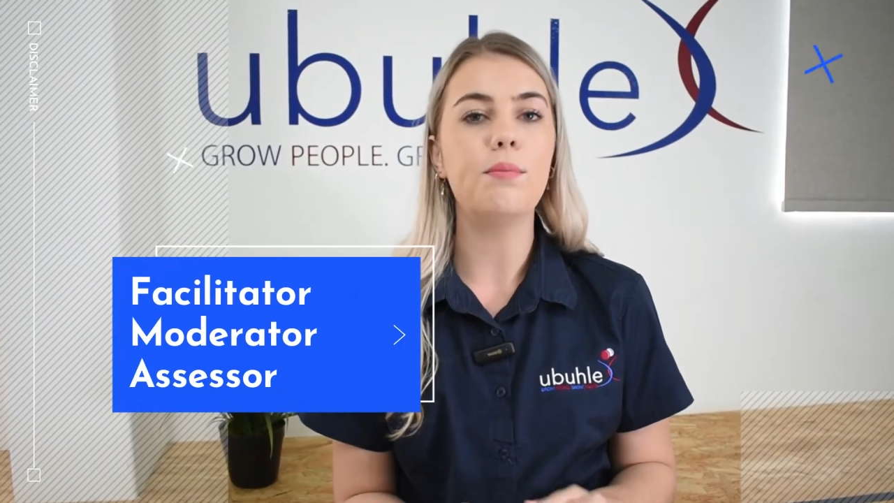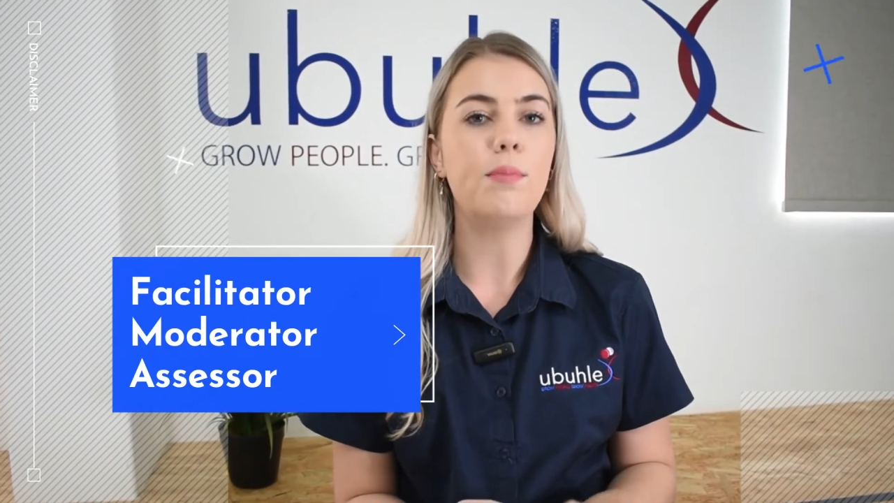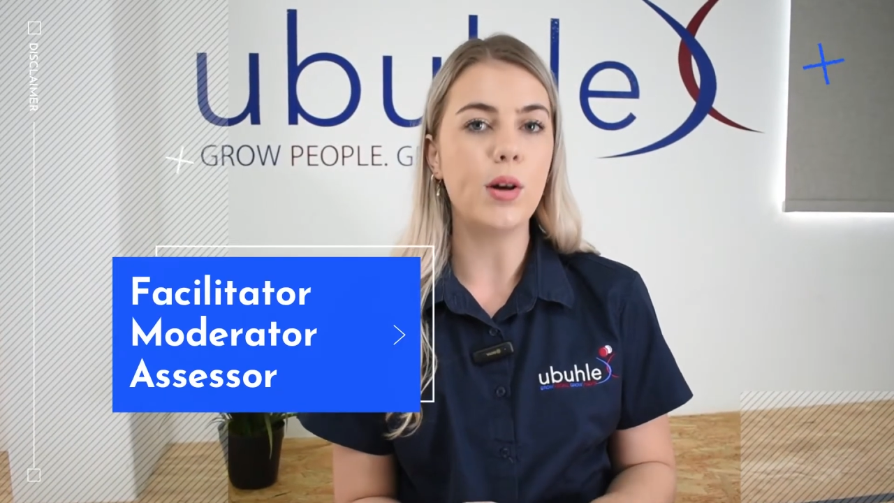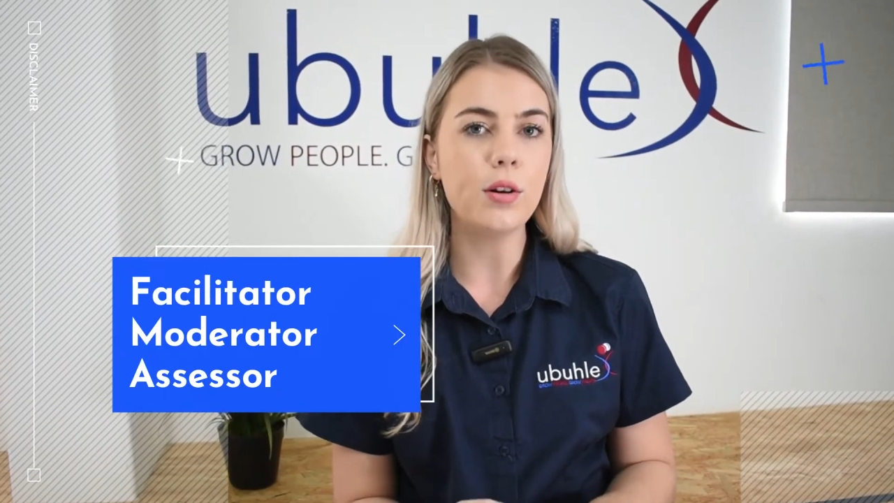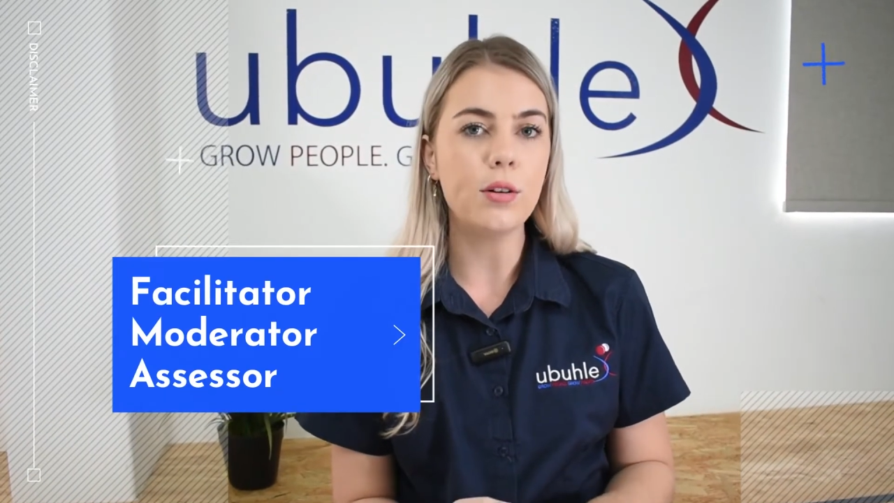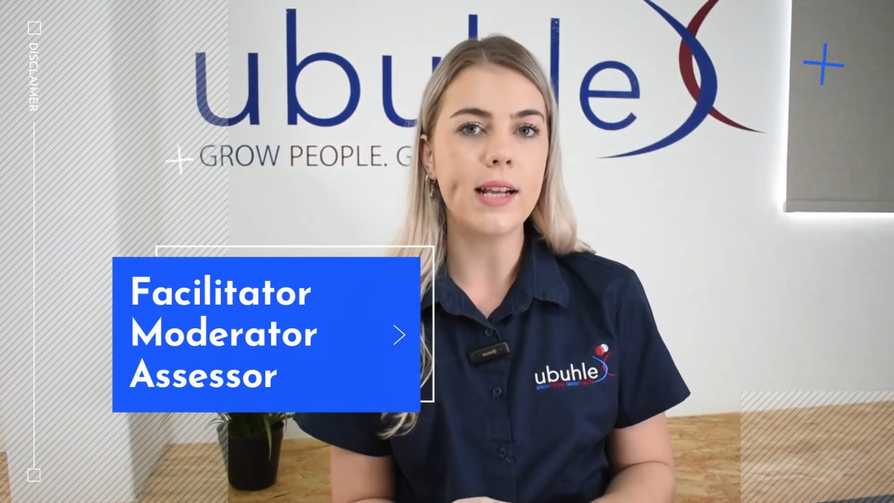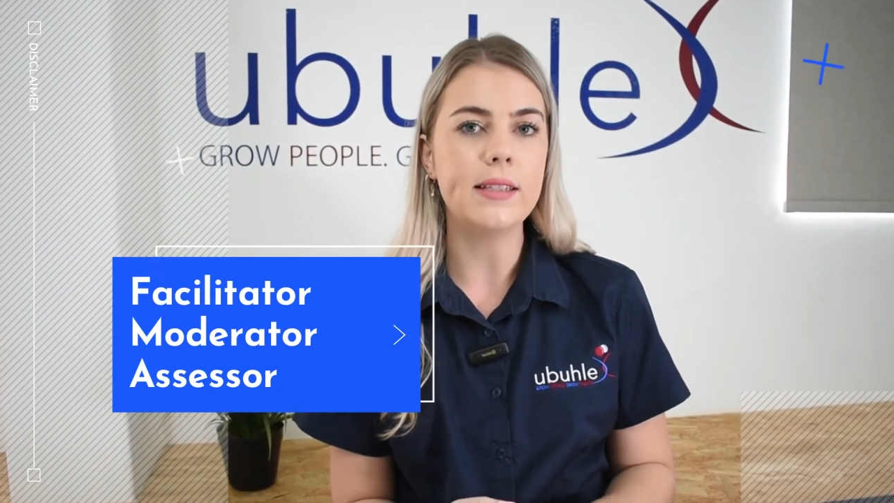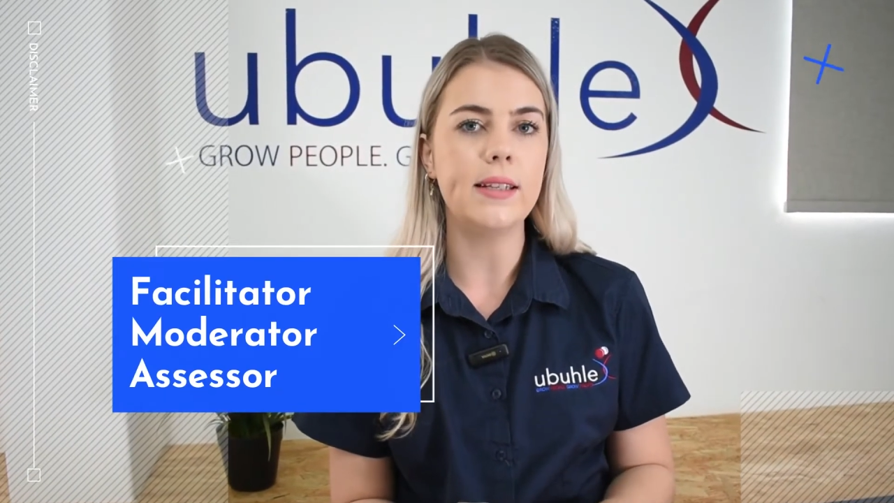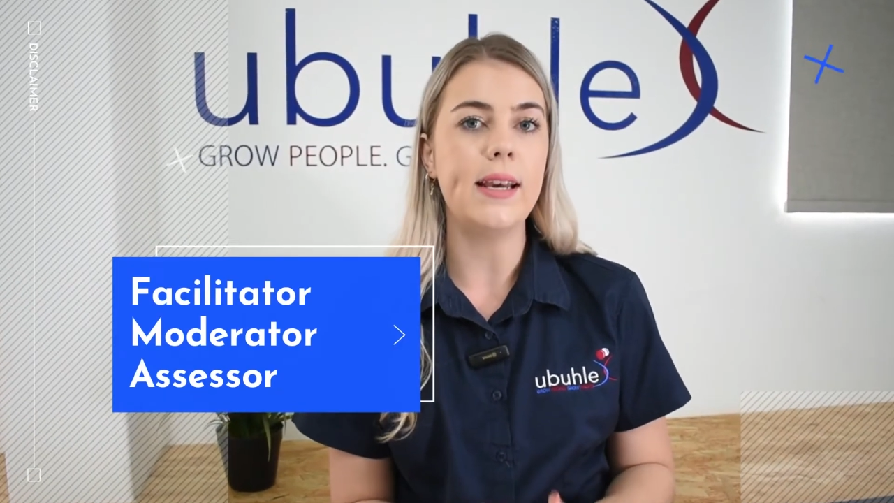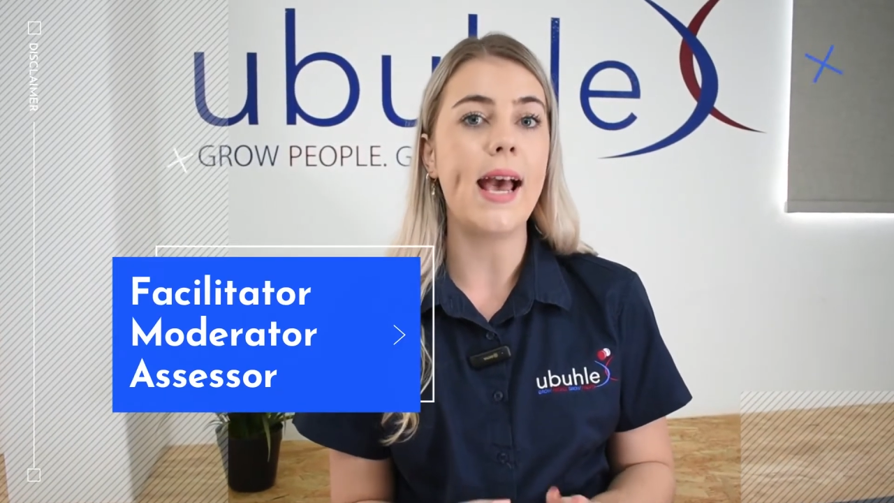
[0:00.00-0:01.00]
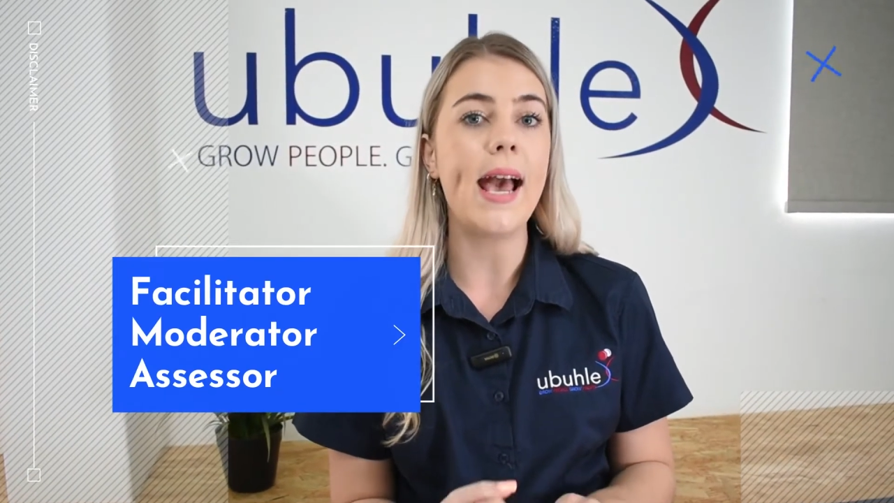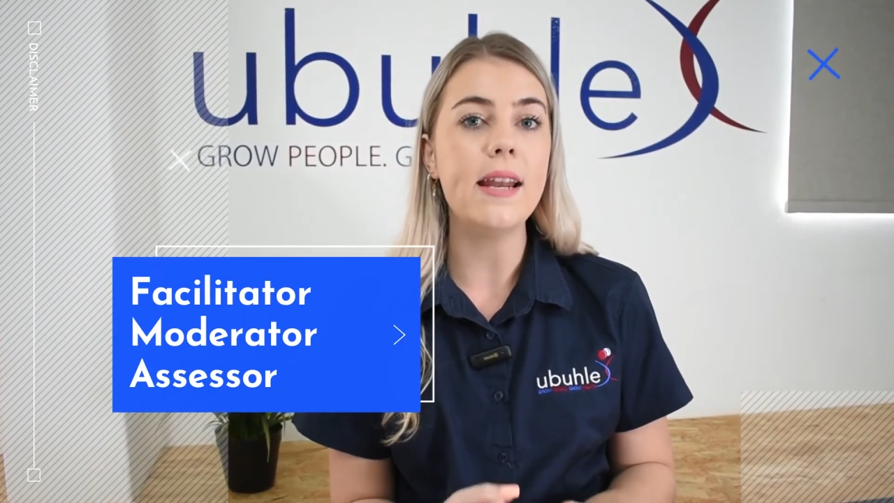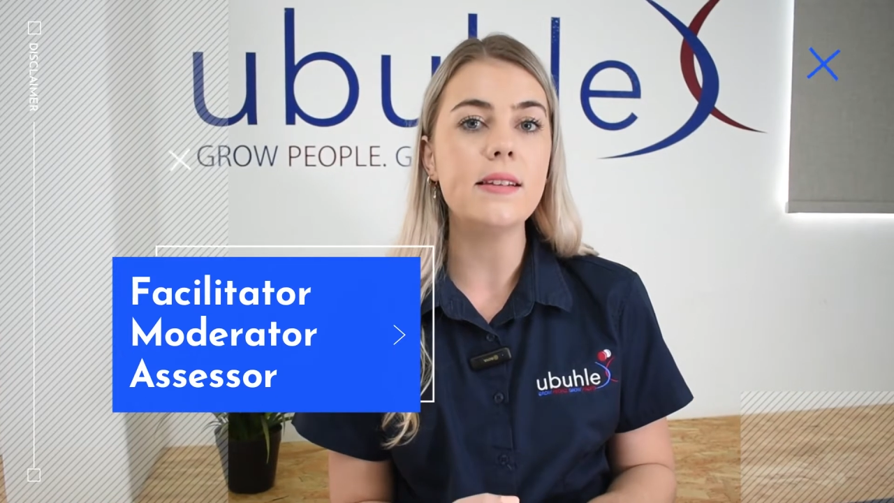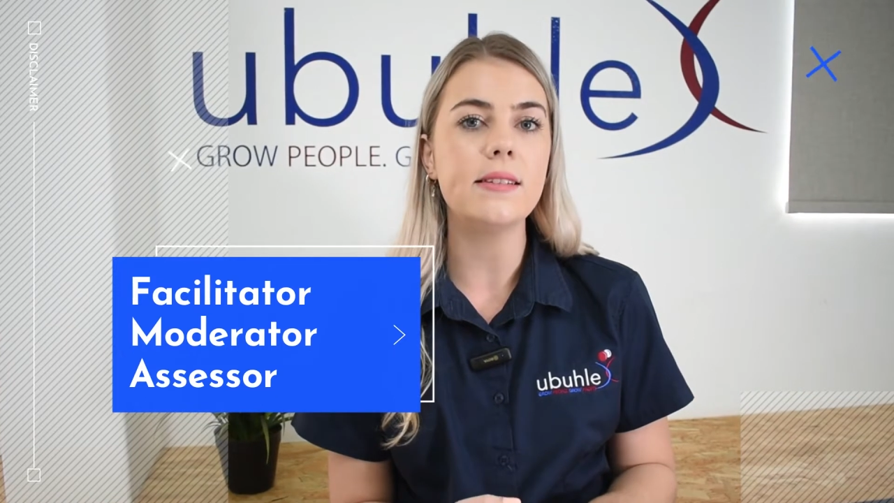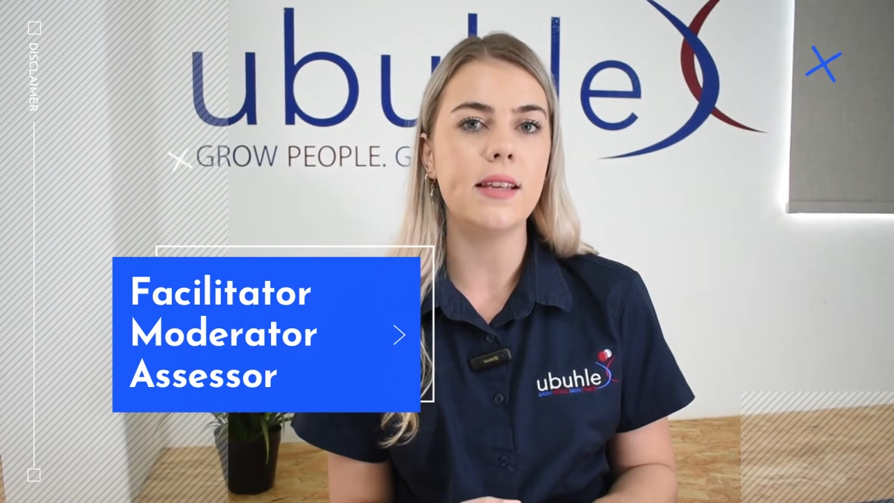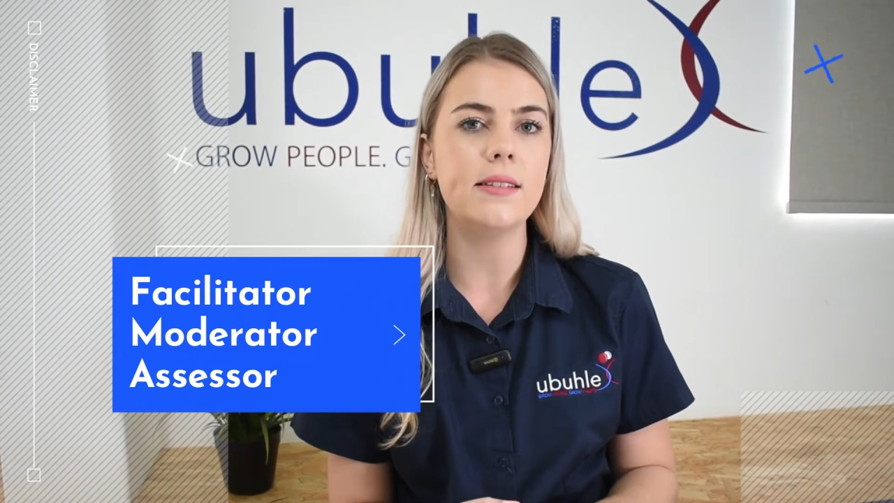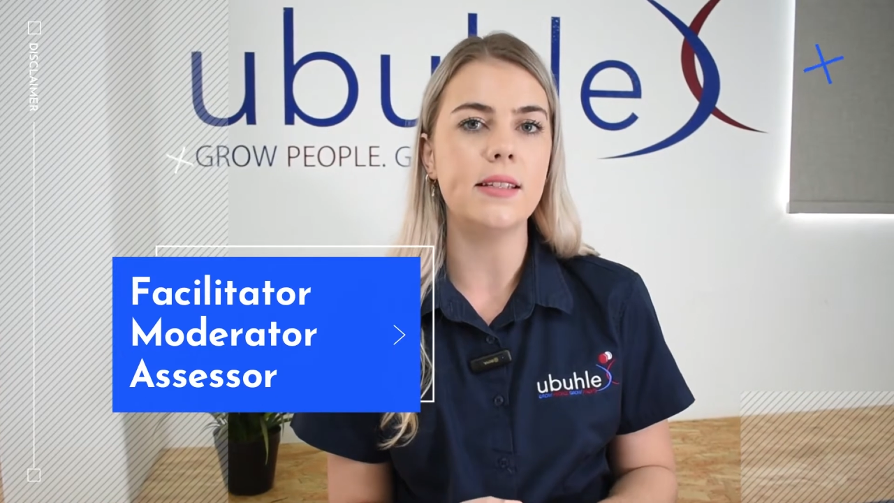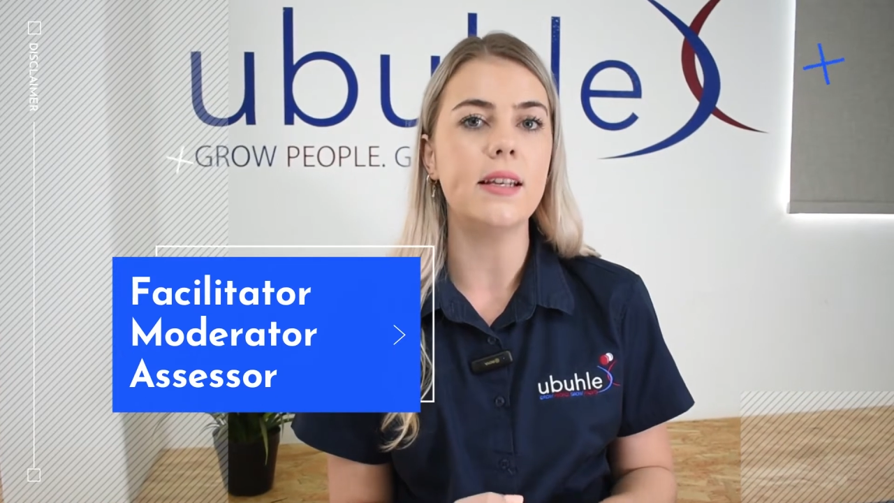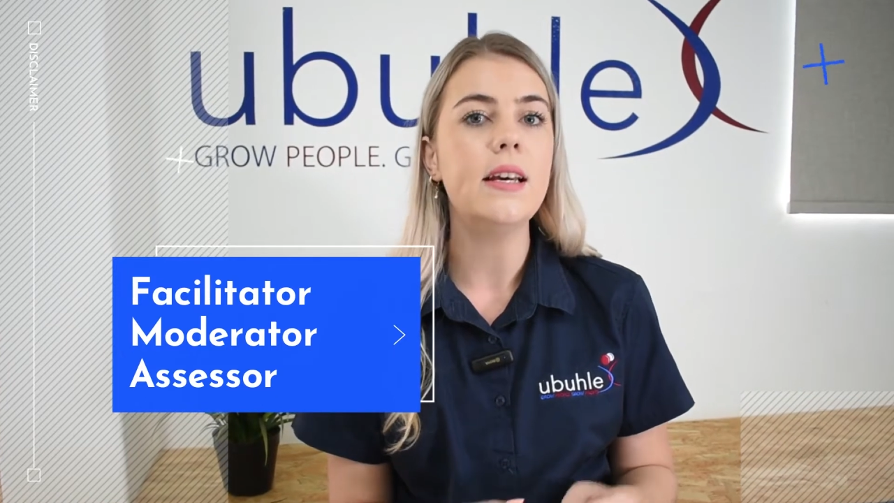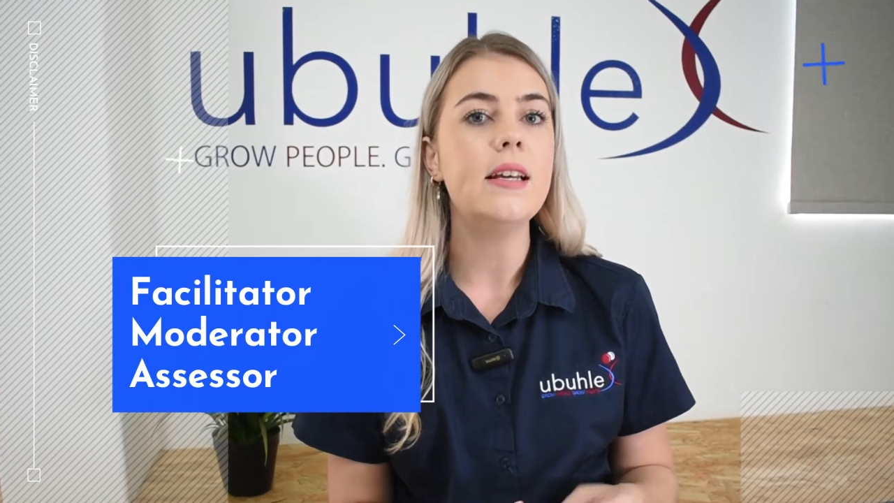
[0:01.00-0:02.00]
moderator, and
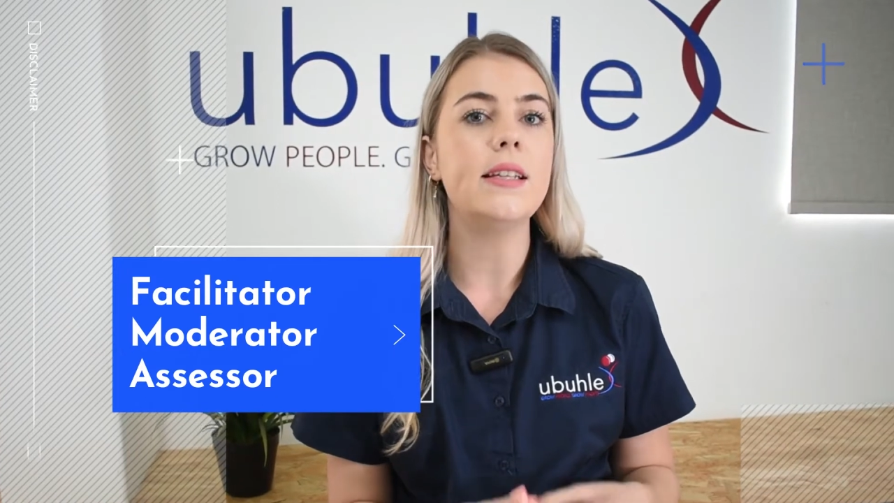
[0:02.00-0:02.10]
assessor